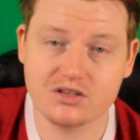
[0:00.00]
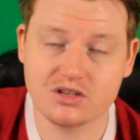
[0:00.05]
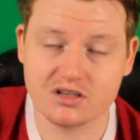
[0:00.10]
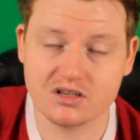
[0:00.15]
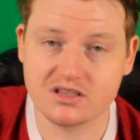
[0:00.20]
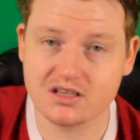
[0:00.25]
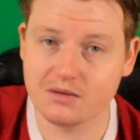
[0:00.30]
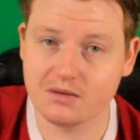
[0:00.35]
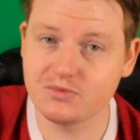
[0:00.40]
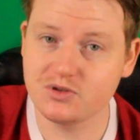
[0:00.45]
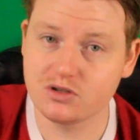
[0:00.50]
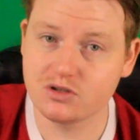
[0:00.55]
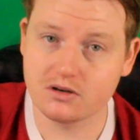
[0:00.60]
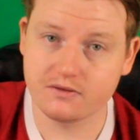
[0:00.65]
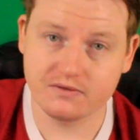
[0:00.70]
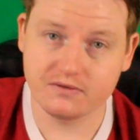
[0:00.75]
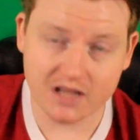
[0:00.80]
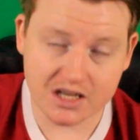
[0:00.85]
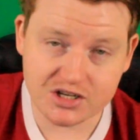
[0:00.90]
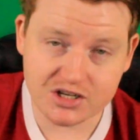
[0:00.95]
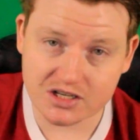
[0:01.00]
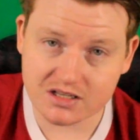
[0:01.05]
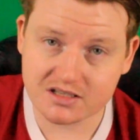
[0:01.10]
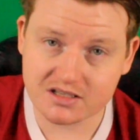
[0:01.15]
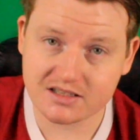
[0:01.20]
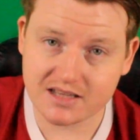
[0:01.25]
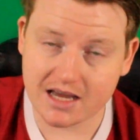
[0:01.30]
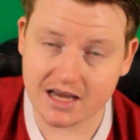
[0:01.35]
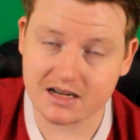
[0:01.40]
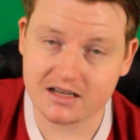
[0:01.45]
just some sort of legend
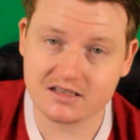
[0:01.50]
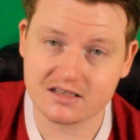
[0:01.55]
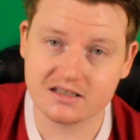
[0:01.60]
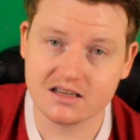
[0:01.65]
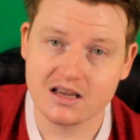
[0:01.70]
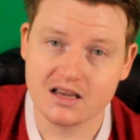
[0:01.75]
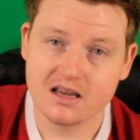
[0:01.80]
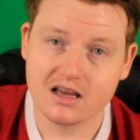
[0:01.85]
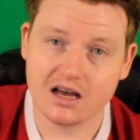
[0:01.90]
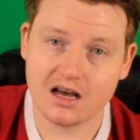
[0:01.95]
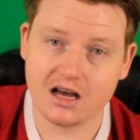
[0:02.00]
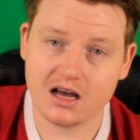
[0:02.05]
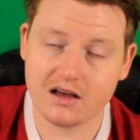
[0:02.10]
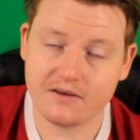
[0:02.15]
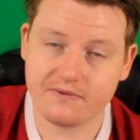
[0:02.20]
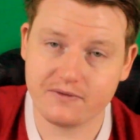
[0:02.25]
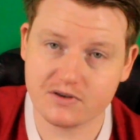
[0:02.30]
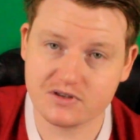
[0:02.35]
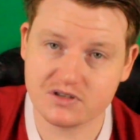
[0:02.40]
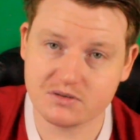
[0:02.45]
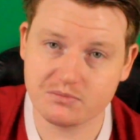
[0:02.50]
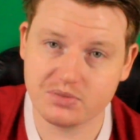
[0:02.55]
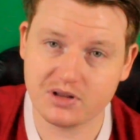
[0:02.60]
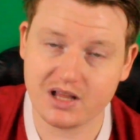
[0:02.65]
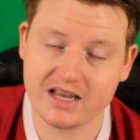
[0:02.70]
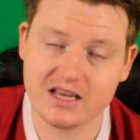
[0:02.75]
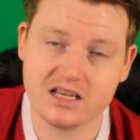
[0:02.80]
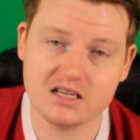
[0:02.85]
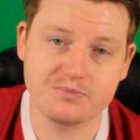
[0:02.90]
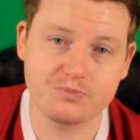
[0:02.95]
status for some
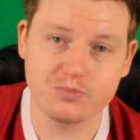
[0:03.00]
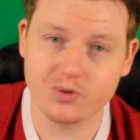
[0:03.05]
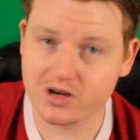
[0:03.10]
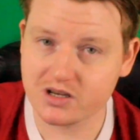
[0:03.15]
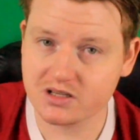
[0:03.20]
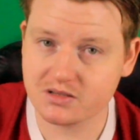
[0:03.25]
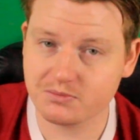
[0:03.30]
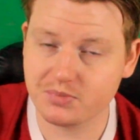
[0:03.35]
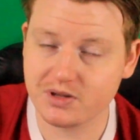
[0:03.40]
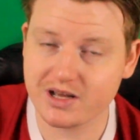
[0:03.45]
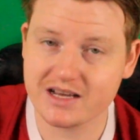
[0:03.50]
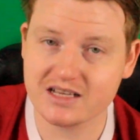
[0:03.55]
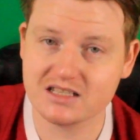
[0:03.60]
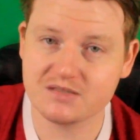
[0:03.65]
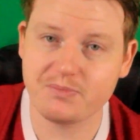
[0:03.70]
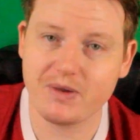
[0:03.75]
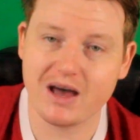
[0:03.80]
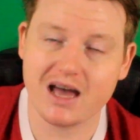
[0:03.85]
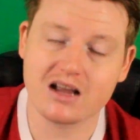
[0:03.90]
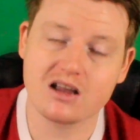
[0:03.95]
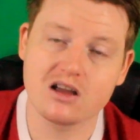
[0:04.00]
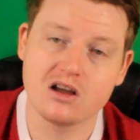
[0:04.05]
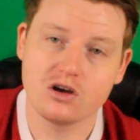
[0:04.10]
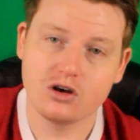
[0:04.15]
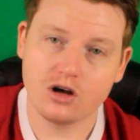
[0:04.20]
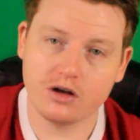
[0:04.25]
players, bring some players back.